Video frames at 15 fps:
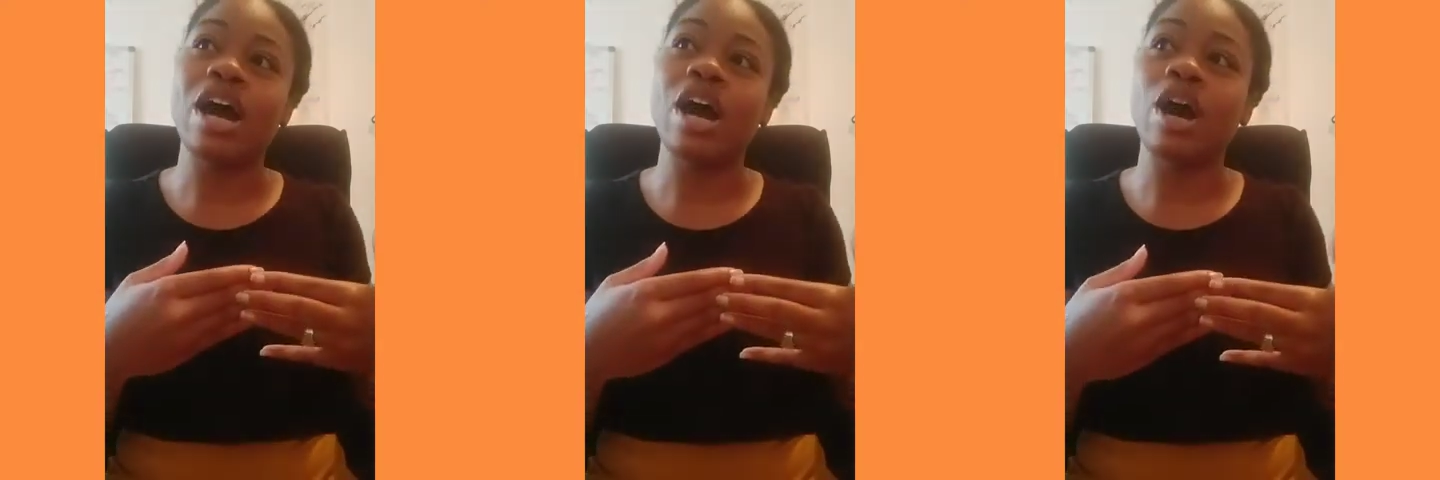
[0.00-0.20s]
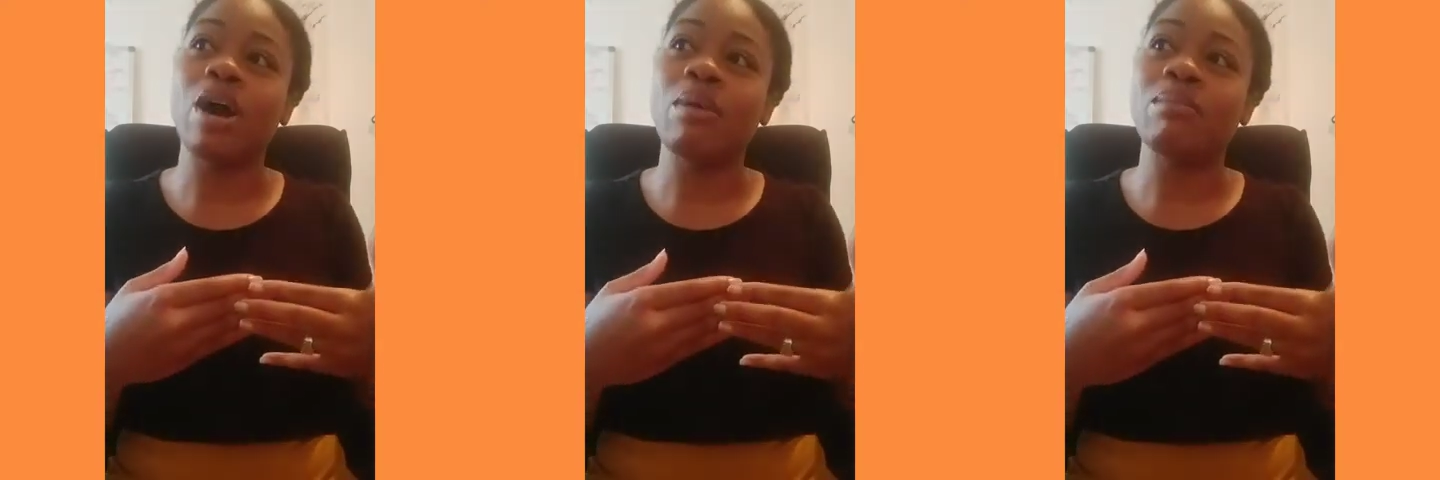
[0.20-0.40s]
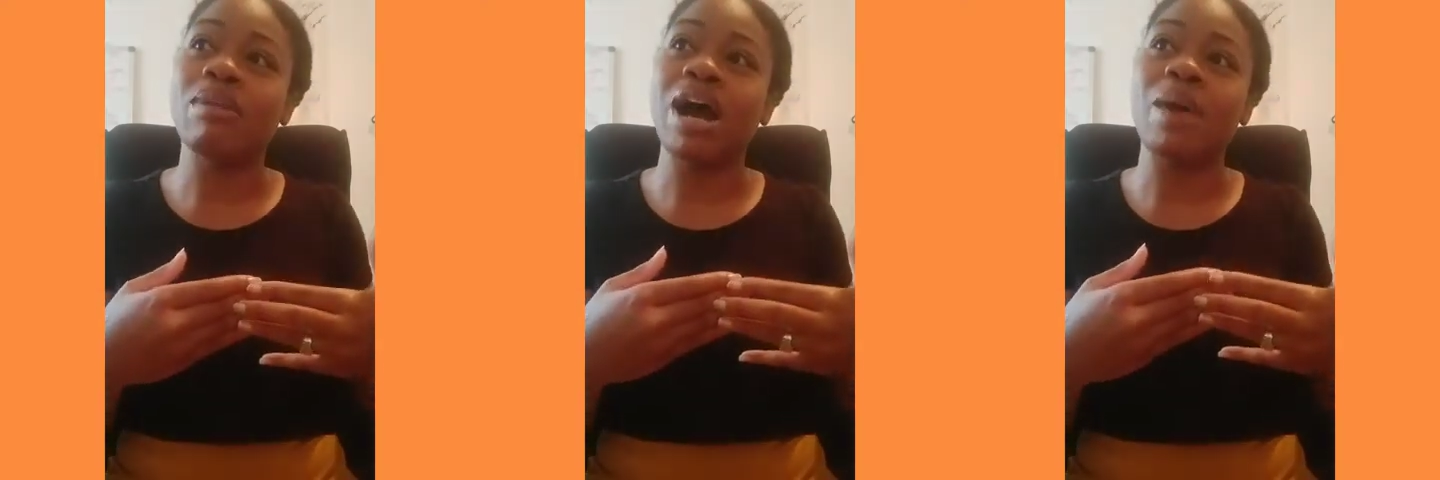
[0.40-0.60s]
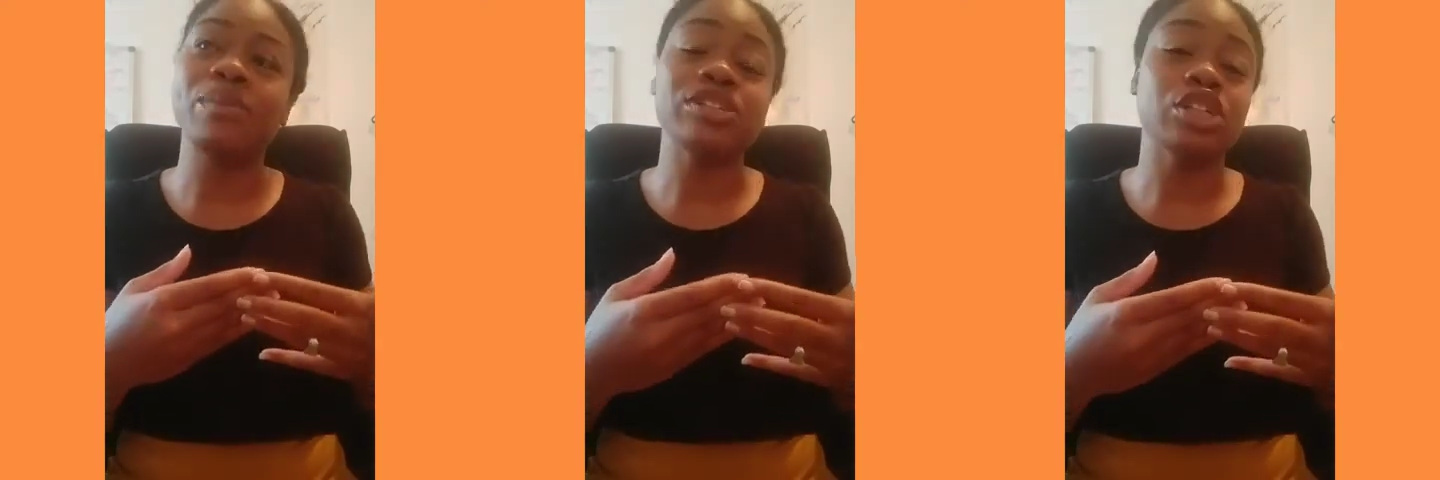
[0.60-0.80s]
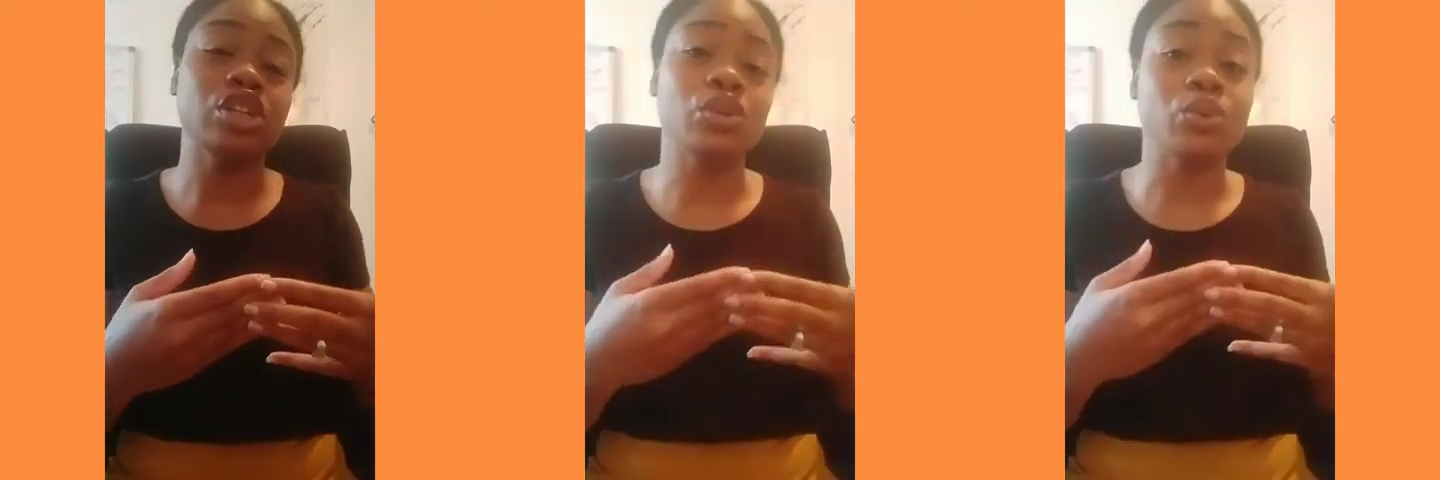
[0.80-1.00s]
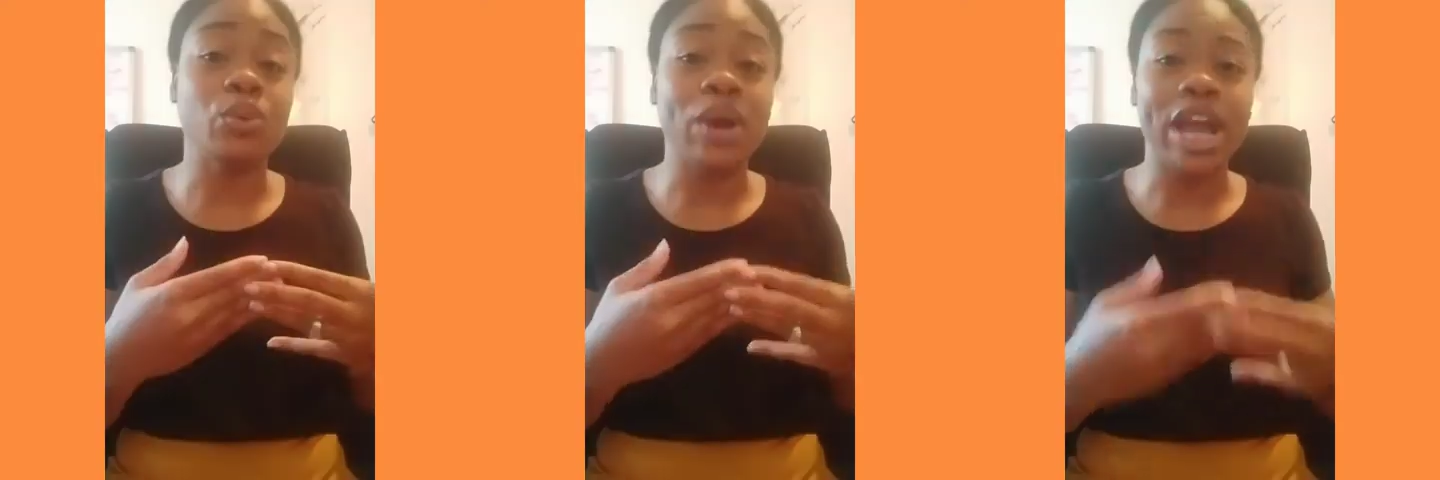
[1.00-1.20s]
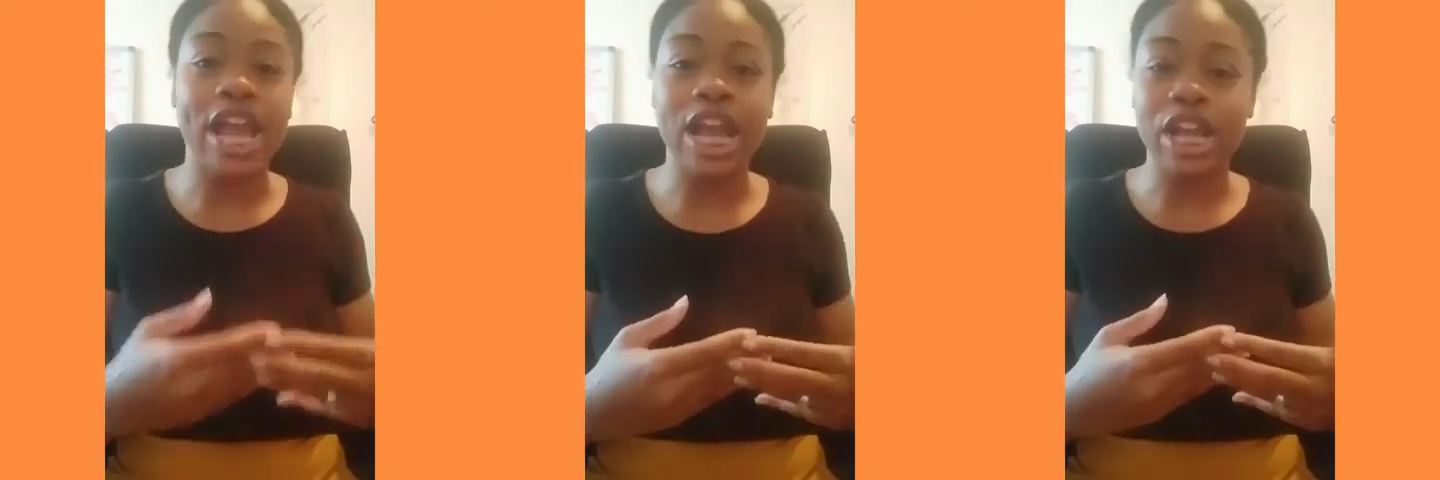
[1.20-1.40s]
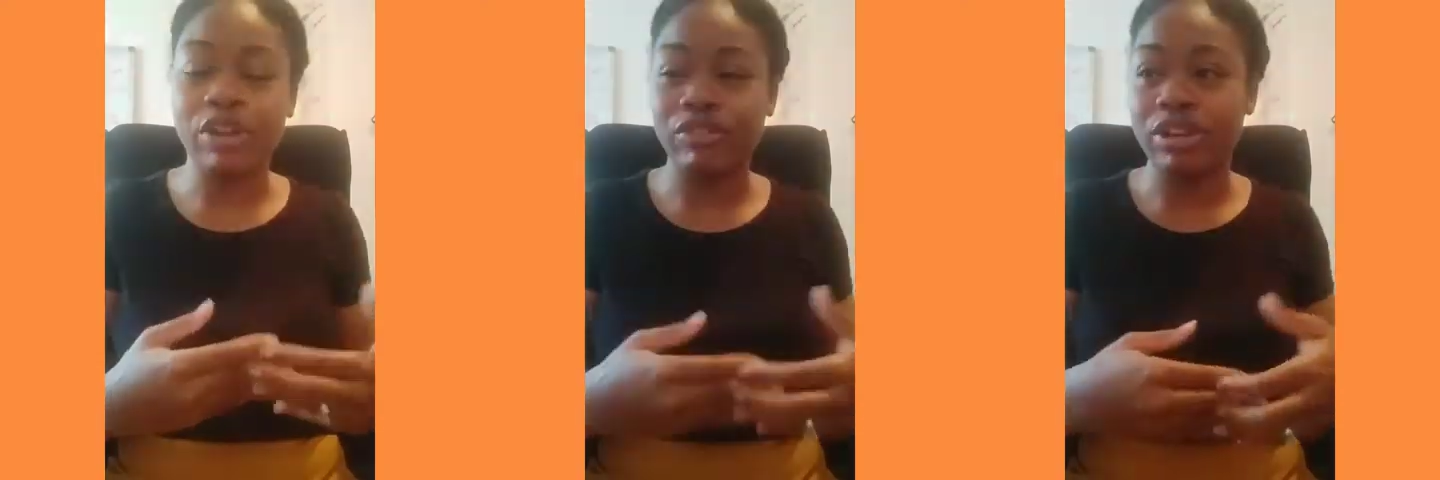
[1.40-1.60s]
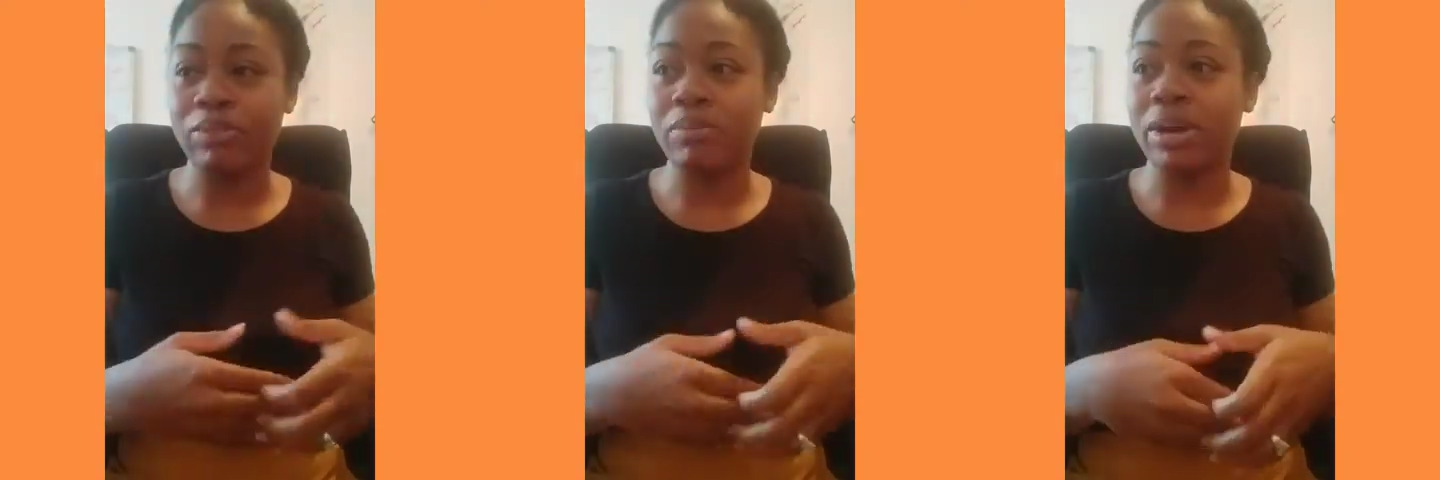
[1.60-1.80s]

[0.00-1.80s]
I was a little angry.